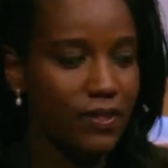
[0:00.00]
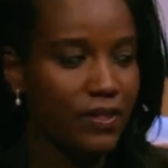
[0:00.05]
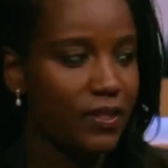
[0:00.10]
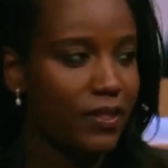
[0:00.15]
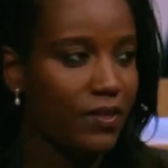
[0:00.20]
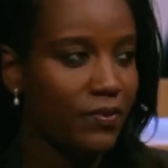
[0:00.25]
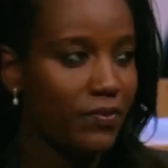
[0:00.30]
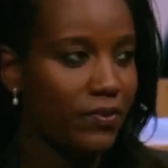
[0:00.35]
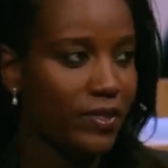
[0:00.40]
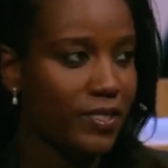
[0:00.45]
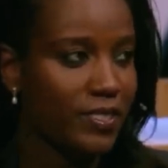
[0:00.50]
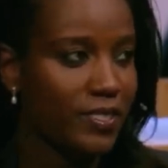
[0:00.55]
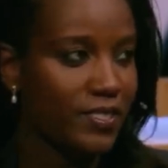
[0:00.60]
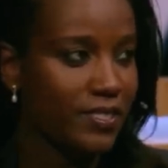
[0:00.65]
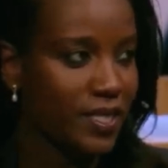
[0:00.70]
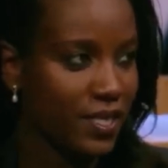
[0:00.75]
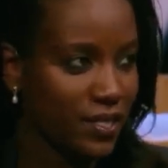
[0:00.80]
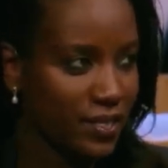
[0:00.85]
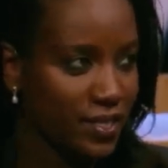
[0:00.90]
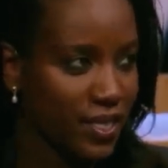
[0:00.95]
He
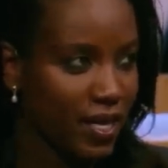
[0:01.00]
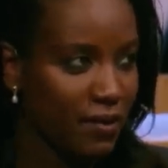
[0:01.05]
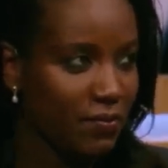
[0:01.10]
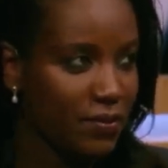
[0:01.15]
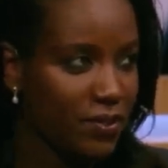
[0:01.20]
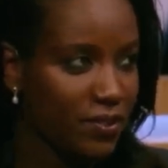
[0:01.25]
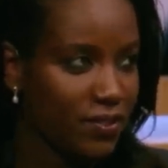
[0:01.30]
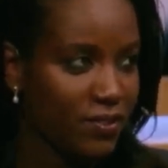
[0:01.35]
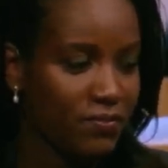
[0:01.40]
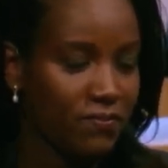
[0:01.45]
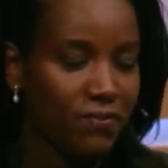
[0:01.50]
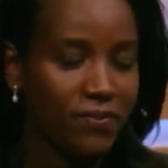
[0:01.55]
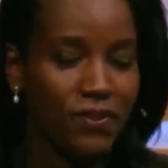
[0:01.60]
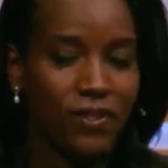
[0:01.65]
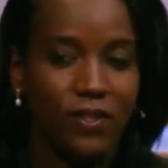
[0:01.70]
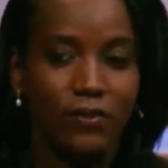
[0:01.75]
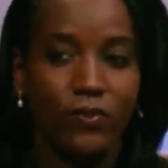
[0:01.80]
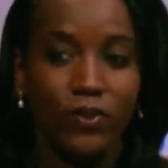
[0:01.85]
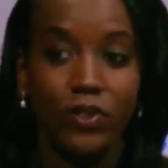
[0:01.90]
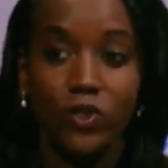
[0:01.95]
was kidnapped,
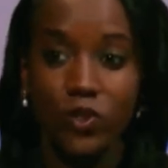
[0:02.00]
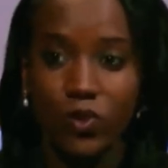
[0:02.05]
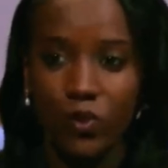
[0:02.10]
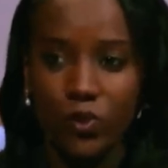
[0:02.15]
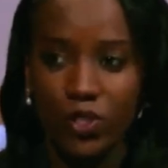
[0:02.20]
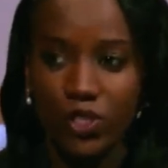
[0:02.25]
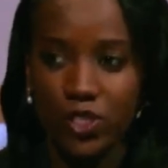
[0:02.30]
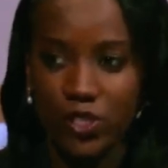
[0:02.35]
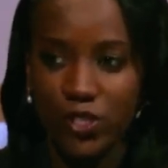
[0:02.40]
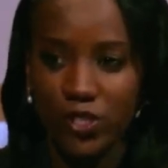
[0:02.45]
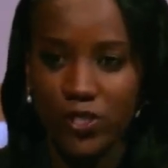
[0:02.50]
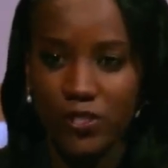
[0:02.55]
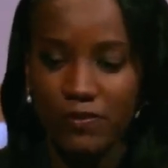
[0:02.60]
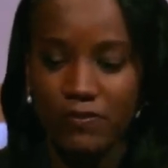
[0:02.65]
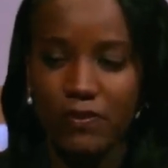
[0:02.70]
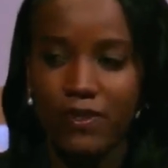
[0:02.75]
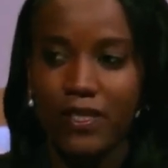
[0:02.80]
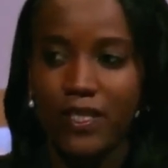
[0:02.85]
he was tortured,